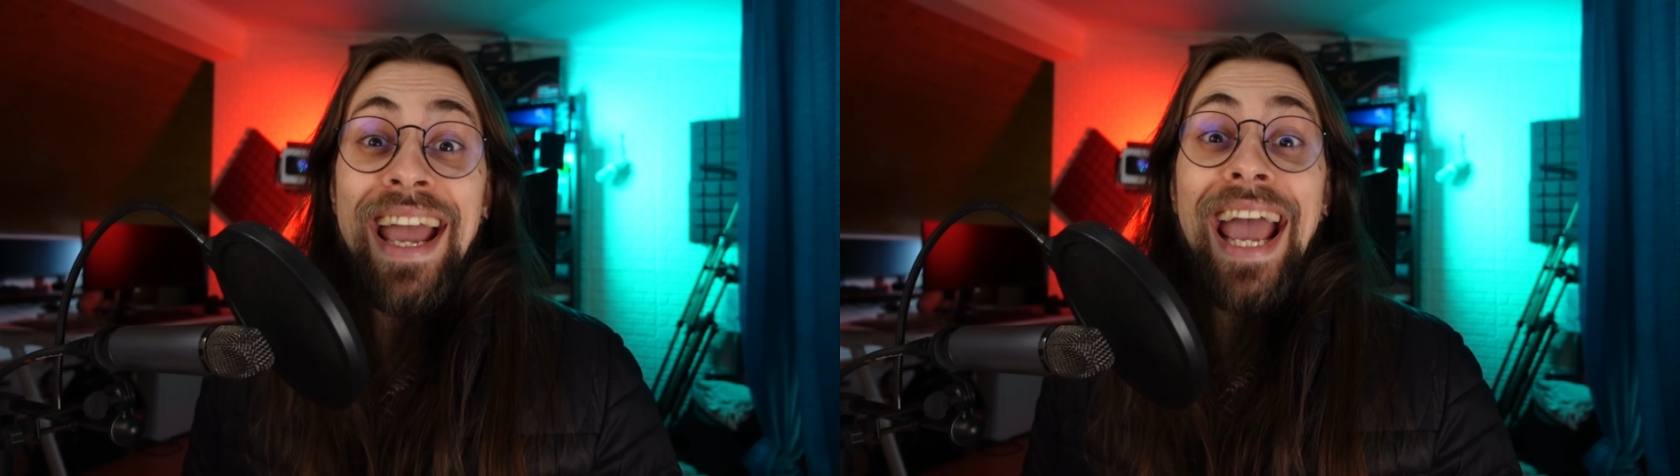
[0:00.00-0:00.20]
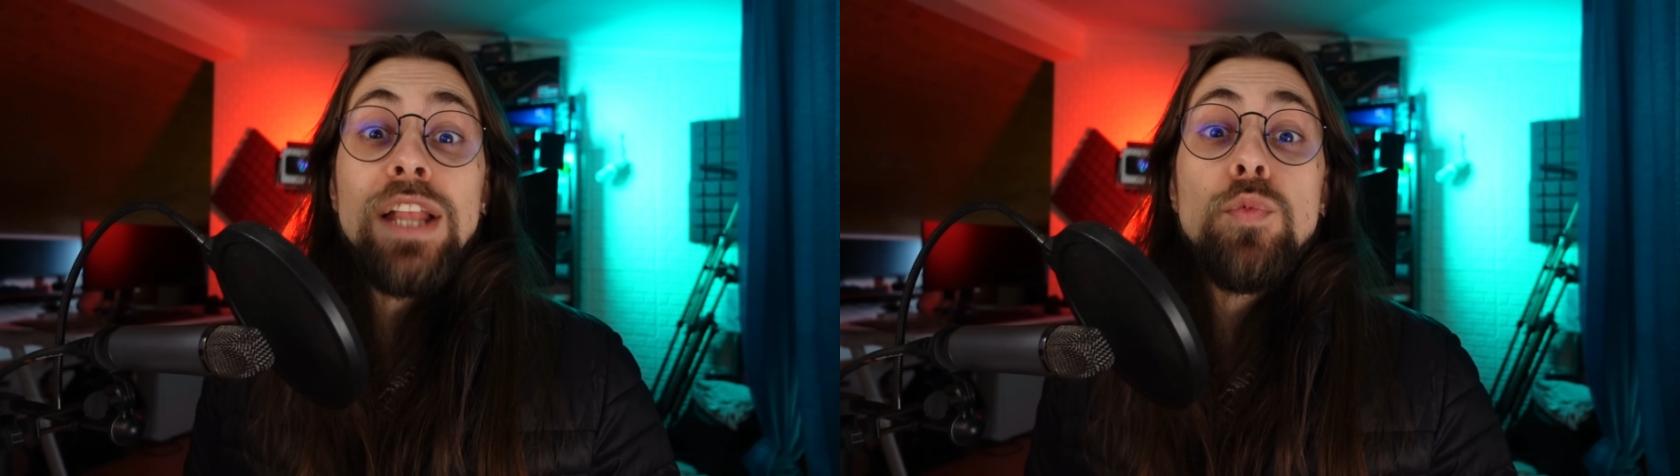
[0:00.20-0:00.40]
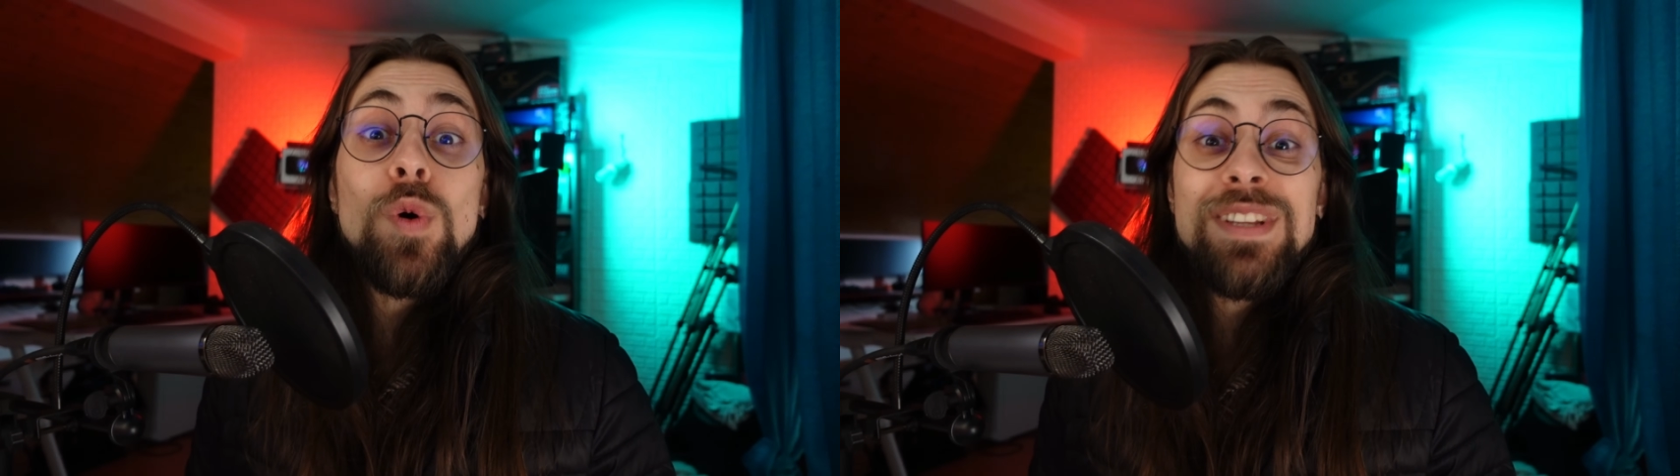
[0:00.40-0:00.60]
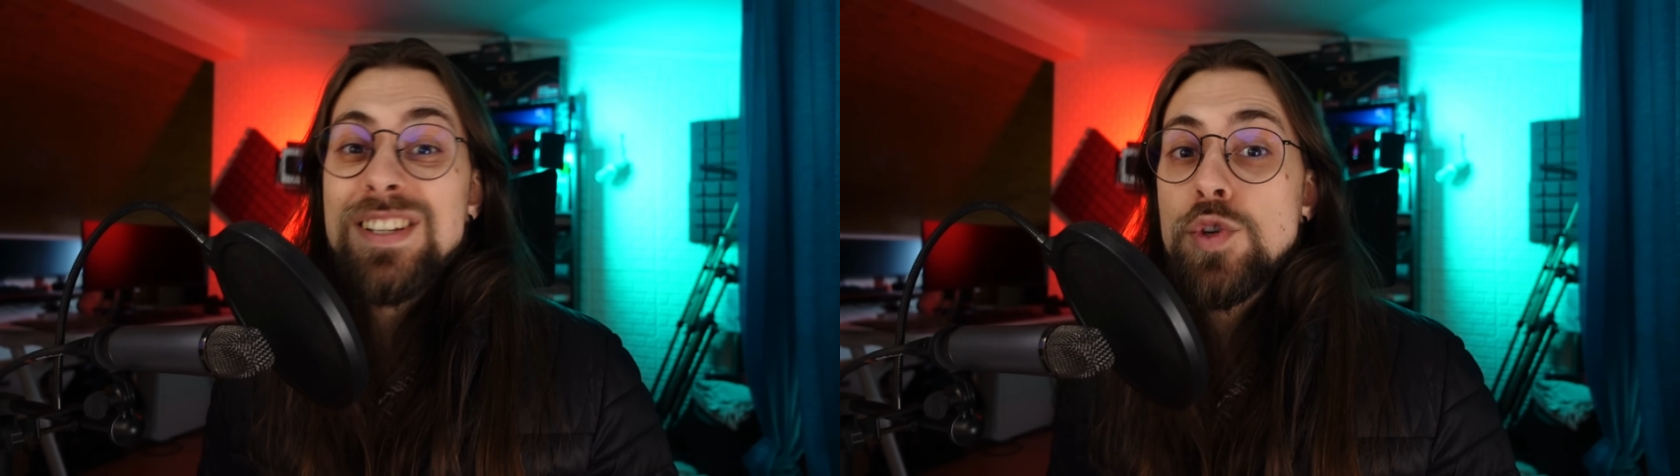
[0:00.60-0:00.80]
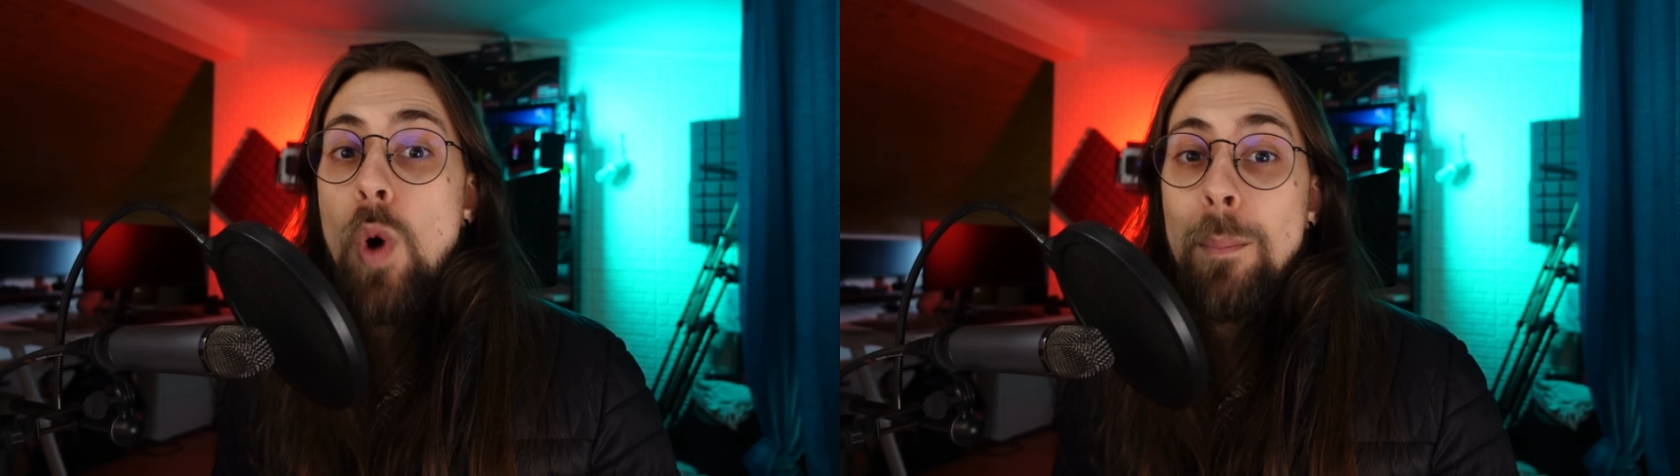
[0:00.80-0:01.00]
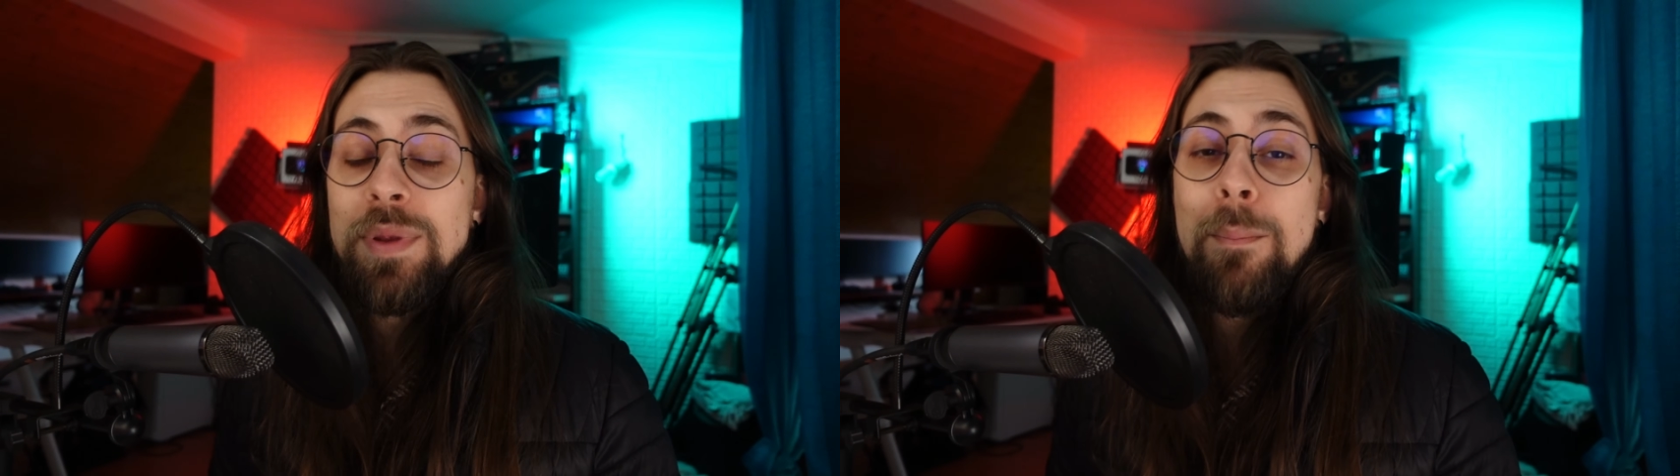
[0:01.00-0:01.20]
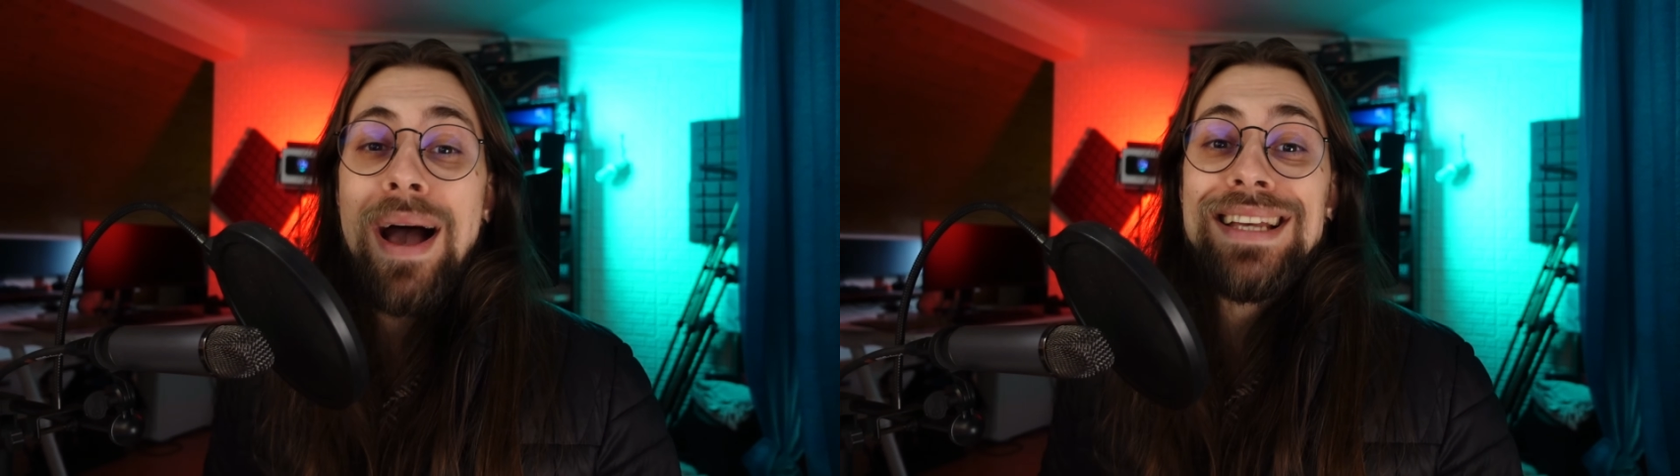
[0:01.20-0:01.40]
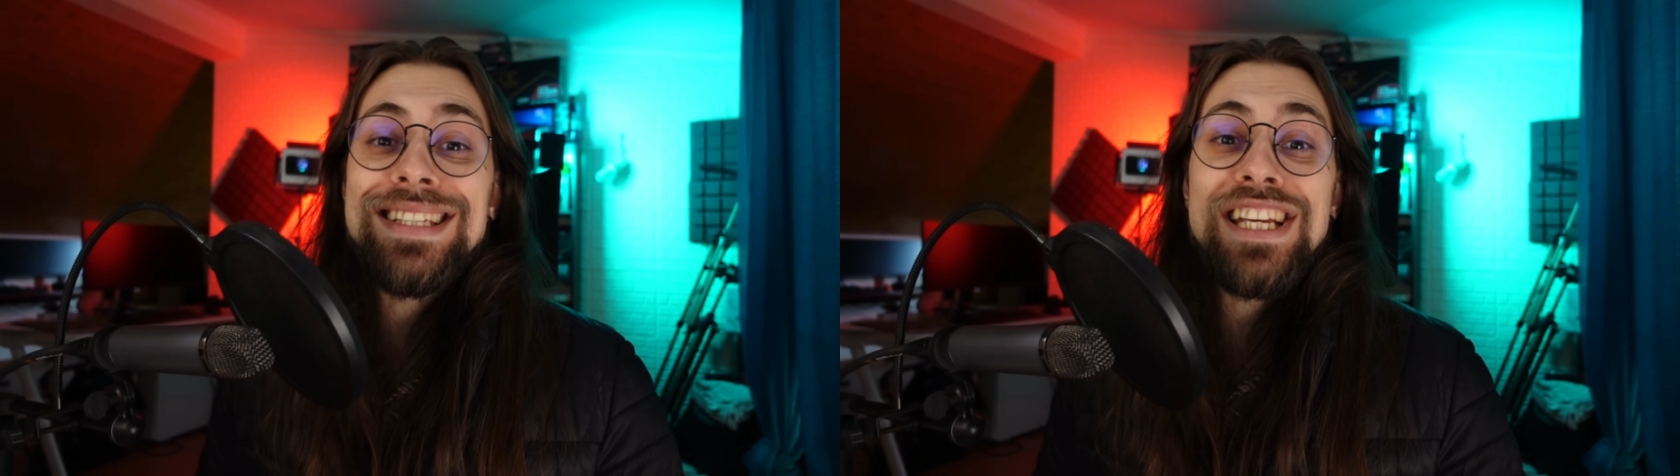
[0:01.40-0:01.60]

and wanted to optimize